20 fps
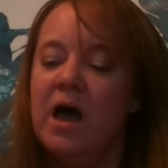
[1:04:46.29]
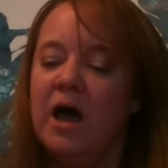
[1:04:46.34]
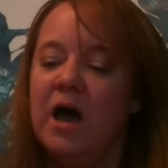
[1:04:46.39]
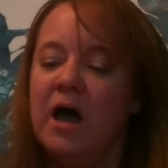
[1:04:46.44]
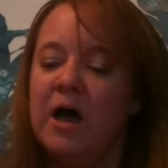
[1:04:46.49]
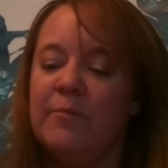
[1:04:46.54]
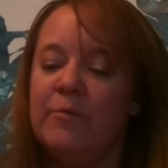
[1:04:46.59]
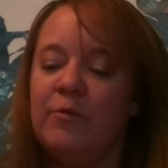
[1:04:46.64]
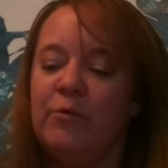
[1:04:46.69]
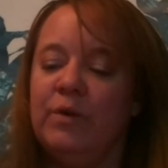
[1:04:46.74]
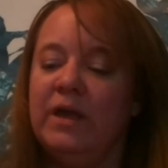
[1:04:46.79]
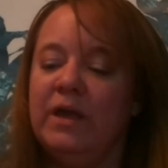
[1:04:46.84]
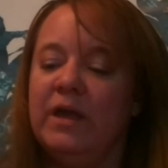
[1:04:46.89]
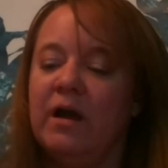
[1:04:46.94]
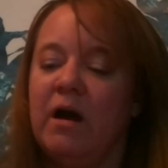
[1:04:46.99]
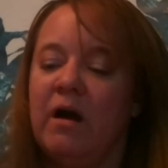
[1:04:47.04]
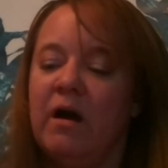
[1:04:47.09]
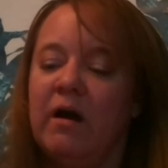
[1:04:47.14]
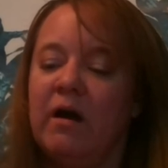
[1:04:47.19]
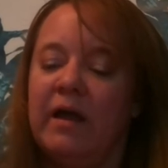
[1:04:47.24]
Um, we
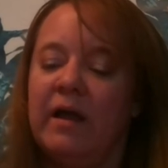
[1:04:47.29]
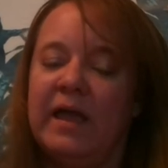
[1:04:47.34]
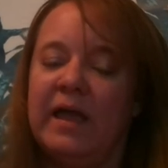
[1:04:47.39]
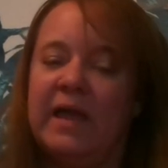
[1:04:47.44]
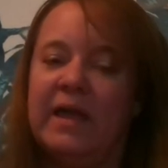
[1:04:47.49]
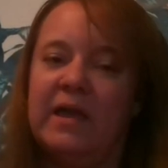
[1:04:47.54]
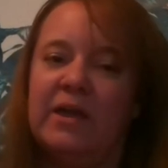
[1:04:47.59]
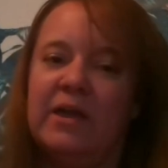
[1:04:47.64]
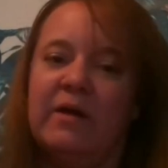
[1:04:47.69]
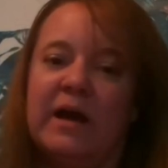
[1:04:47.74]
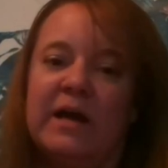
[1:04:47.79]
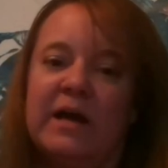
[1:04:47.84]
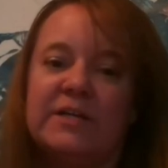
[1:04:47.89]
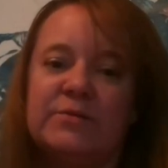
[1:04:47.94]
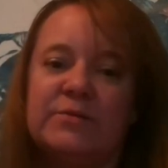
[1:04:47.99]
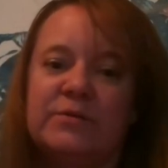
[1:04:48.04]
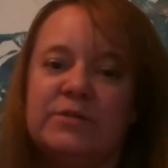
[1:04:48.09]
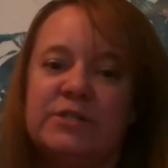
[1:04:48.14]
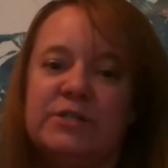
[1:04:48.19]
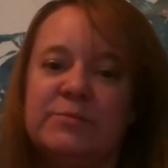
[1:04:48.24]
are a
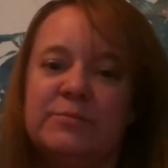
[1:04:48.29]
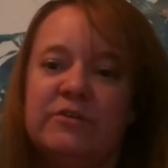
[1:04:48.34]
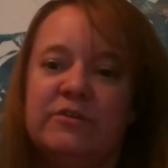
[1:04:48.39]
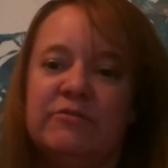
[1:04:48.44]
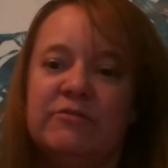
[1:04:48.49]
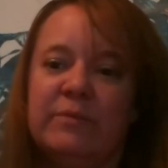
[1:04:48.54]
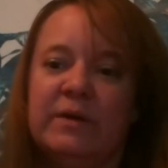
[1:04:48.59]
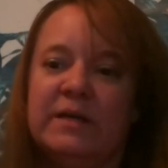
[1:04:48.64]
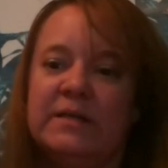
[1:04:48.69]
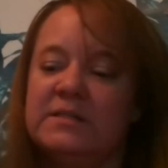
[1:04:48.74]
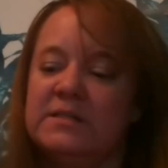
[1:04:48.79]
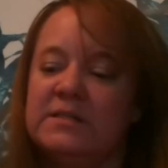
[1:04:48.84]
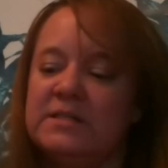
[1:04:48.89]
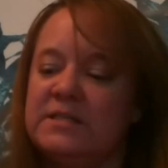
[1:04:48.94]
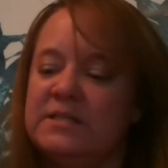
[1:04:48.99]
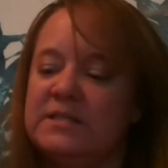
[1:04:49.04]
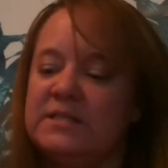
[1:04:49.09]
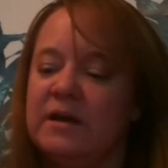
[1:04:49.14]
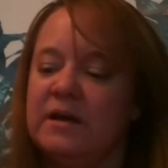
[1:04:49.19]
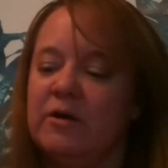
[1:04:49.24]
grassroots movement,
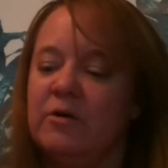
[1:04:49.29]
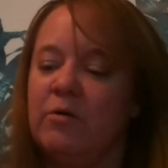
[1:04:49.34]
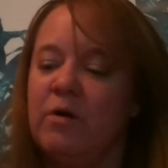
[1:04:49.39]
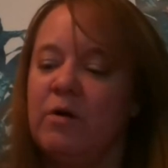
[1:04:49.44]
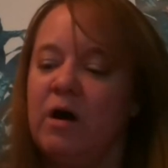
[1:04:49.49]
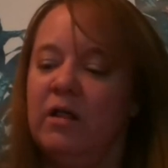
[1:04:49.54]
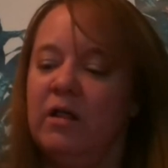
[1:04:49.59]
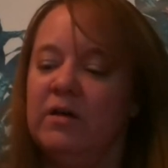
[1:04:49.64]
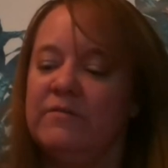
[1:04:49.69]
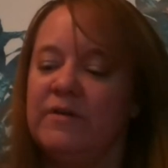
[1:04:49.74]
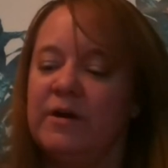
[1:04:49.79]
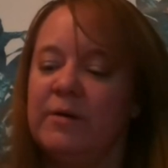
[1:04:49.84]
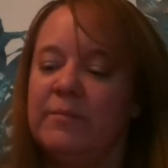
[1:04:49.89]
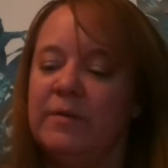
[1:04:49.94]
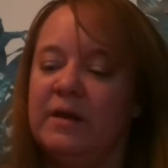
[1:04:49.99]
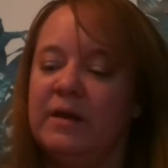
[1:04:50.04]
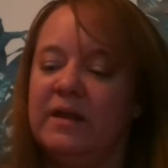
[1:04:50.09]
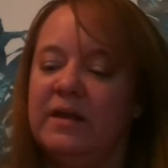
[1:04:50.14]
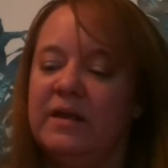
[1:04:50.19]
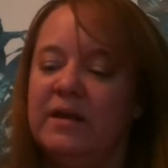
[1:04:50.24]
so all of our
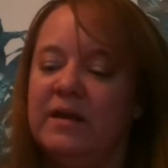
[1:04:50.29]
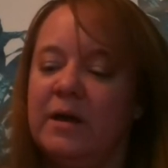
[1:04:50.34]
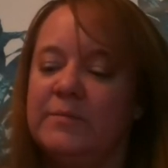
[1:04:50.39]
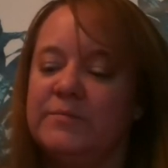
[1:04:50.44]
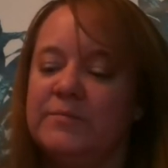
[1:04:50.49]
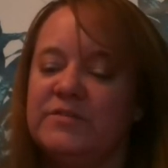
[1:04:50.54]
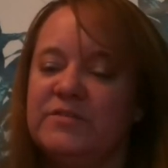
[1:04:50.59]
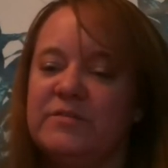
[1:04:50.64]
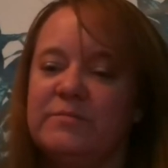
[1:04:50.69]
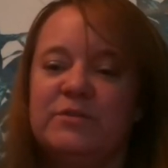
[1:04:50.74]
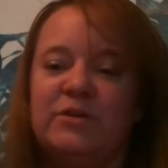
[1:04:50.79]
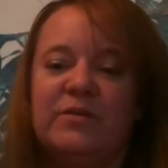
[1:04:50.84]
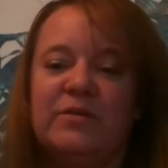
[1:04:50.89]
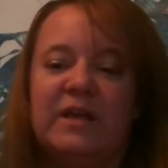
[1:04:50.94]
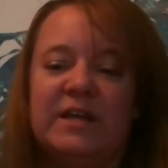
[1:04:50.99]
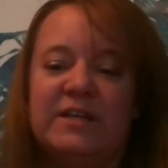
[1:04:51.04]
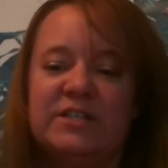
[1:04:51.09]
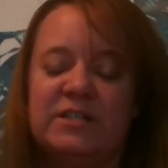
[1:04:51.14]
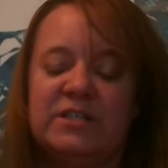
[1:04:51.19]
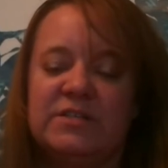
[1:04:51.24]
money comes from
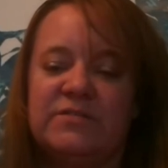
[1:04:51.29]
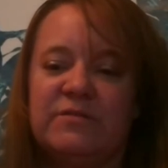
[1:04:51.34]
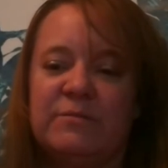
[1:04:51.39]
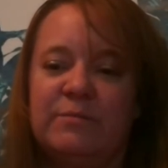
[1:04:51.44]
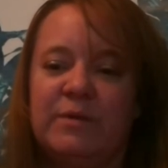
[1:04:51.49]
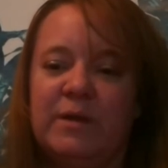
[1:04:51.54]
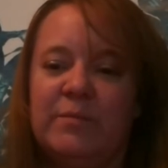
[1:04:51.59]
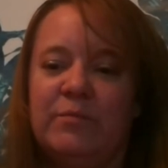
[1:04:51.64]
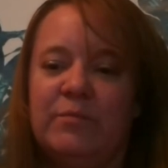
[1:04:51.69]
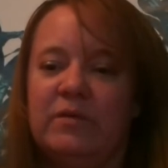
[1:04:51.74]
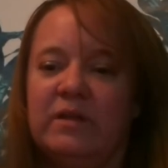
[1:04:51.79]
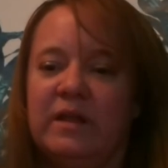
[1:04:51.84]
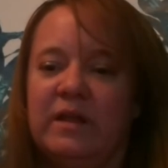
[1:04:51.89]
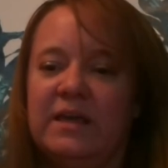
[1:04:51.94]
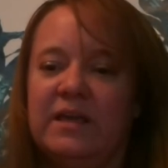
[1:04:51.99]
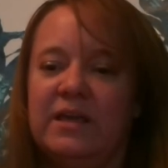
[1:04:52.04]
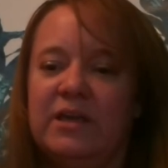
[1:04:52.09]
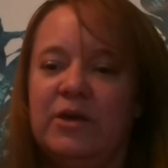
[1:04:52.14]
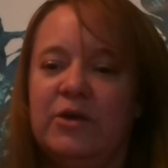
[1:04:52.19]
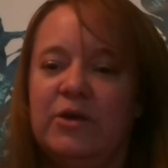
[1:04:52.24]
donations from people
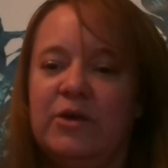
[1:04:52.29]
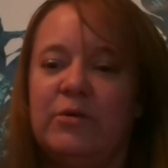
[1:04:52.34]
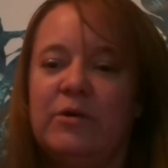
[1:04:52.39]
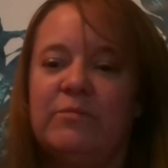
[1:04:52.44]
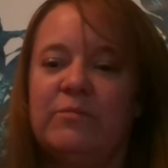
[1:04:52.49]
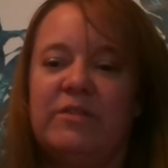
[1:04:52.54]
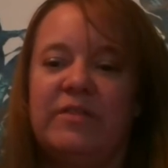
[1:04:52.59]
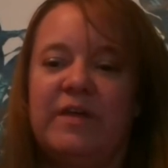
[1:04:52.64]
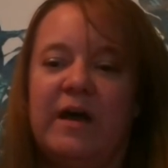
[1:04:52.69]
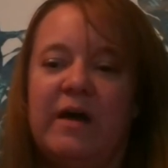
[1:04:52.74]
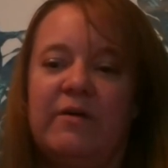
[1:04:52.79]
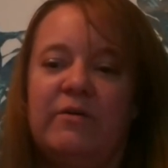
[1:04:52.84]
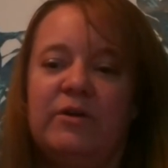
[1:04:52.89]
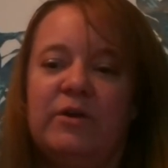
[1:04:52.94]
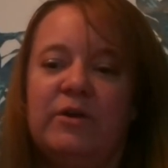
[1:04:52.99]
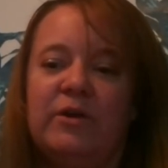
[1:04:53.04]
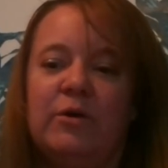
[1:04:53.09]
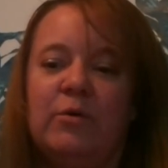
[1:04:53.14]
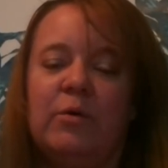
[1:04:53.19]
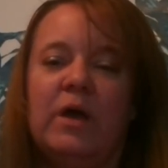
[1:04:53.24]
like you. And without
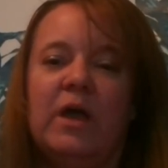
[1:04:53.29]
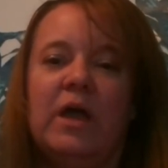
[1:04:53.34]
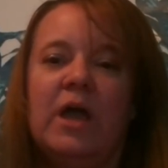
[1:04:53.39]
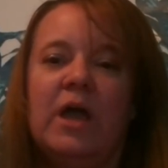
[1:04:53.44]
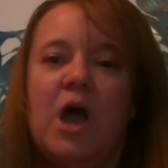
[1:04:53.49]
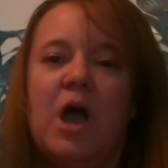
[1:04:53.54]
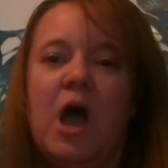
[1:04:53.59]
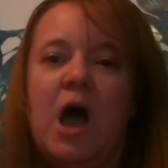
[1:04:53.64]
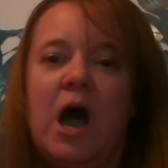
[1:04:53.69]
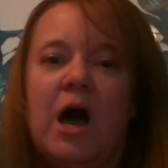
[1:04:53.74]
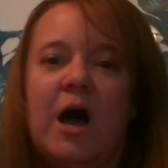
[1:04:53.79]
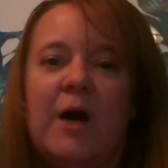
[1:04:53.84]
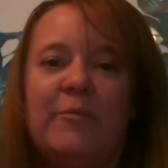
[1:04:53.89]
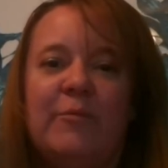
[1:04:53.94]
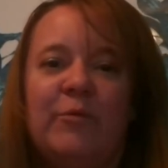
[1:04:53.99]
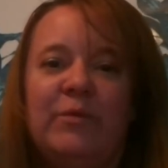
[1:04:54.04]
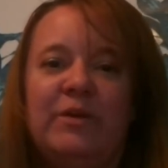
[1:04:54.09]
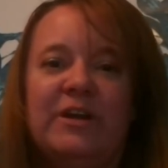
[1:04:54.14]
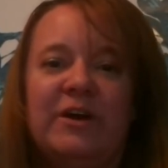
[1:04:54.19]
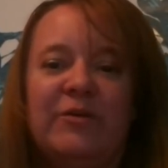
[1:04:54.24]
you, um,
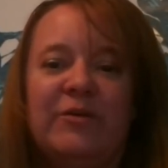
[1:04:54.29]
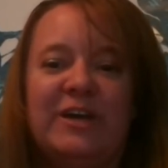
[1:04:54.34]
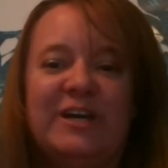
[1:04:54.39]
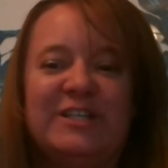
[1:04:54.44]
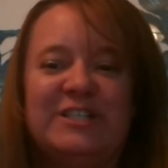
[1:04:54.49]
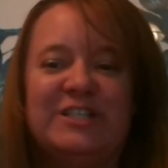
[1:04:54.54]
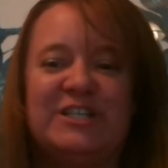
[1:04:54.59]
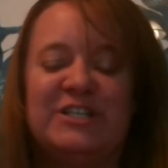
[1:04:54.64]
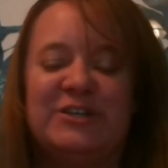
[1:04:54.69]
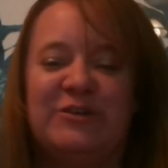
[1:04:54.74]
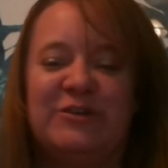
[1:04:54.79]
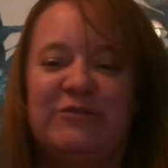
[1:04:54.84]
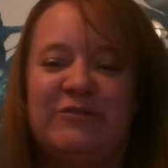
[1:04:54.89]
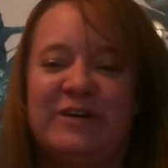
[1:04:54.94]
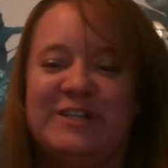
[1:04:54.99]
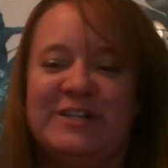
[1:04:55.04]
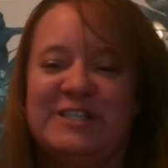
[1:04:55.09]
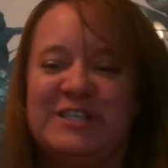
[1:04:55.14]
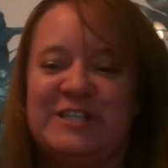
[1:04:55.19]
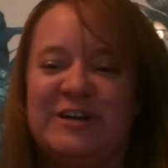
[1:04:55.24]
we don't get to do
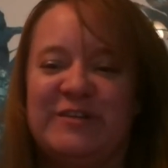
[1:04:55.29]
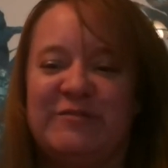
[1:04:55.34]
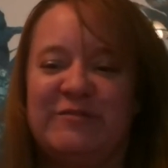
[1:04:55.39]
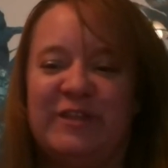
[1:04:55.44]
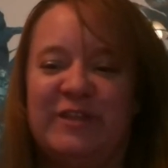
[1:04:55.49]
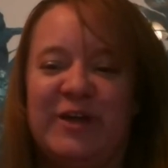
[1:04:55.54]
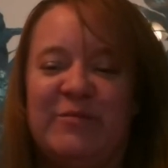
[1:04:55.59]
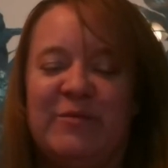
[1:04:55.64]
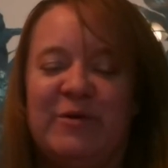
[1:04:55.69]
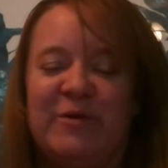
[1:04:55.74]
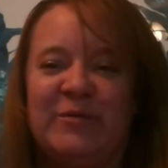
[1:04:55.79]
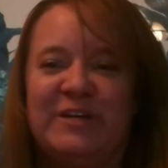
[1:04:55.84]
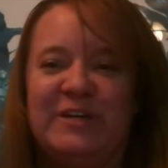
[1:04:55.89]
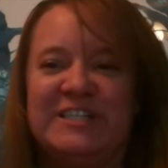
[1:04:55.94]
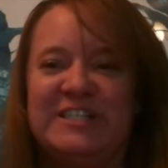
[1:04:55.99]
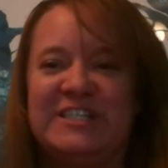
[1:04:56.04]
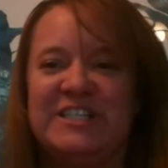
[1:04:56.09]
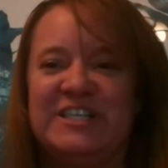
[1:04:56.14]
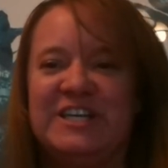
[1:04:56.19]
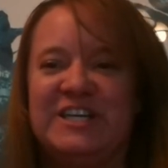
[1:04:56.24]
fun stuff like what we
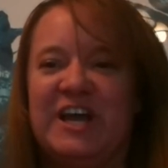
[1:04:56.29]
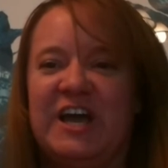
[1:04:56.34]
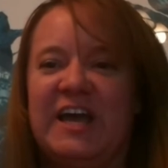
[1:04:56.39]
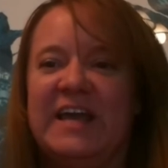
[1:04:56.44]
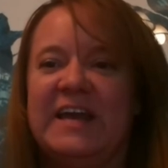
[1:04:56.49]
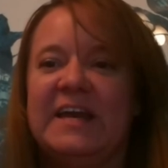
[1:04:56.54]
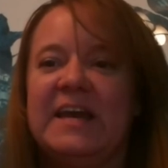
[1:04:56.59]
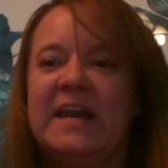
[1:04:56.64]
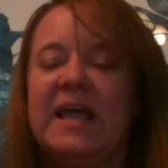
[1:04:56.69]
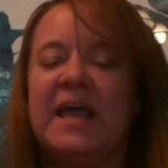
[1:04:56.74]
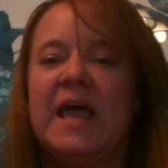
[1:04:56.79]
did tonight.